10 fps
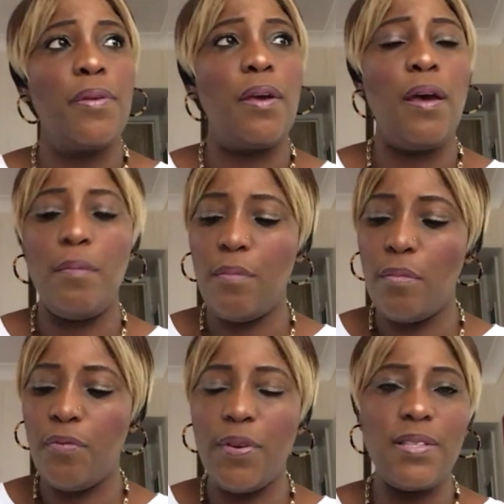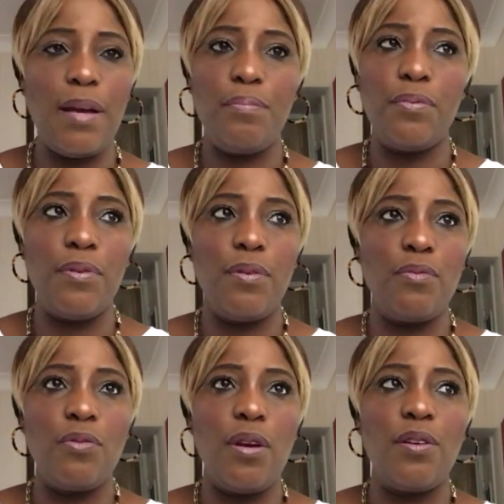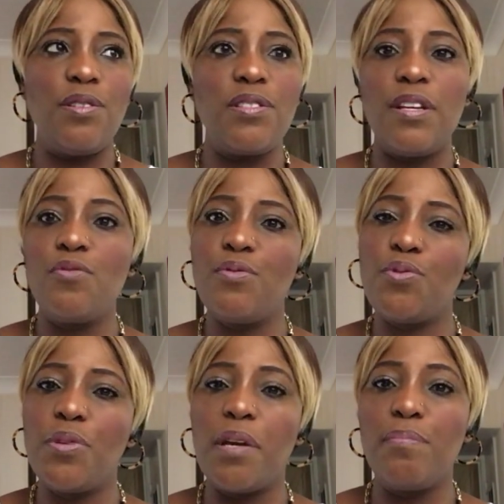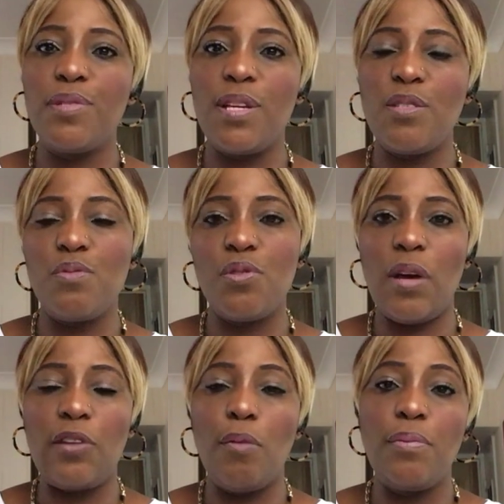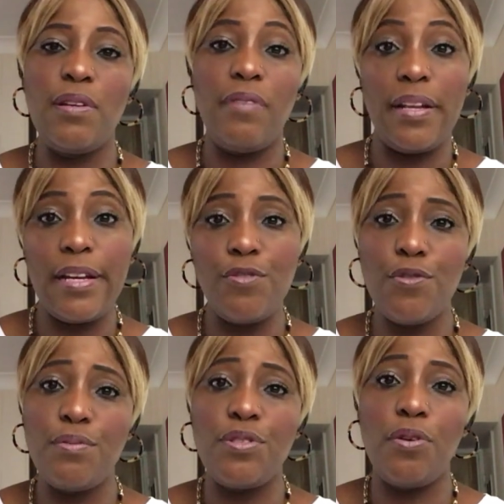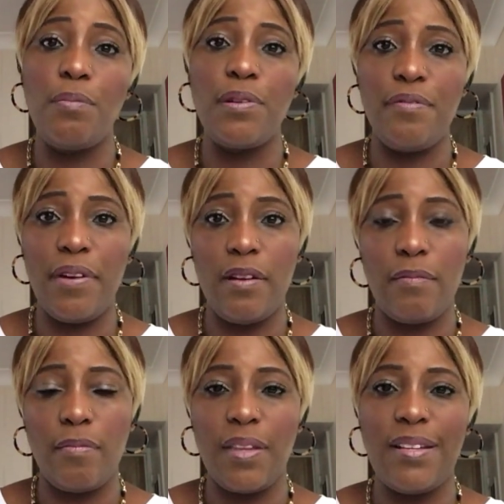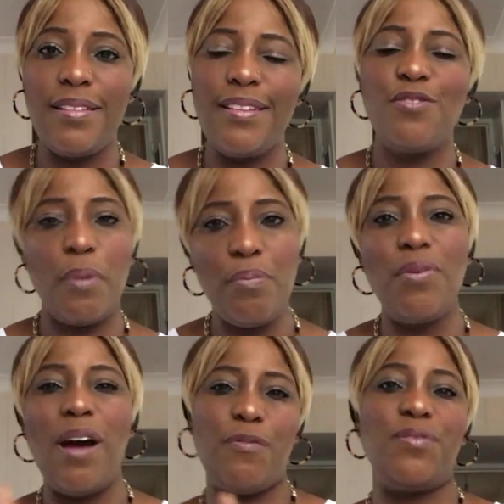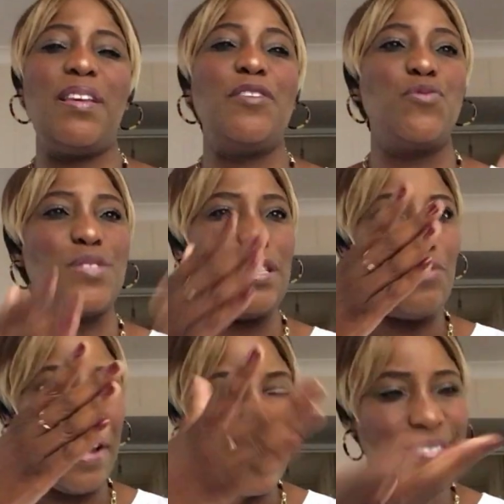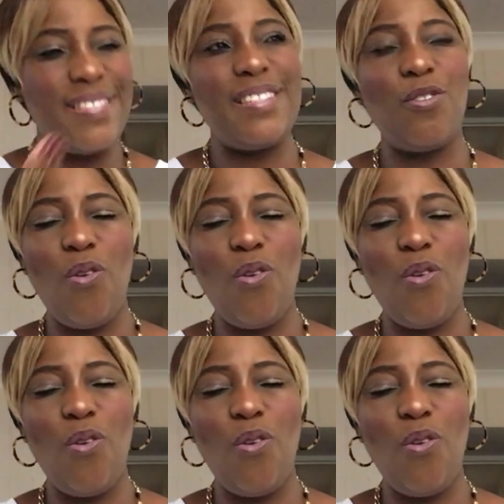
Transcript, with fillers: Um, for example, a Christian who is doing a business with an unbeliever and then dupes the unbeliever. And then people have to say, and you say you are a Christian.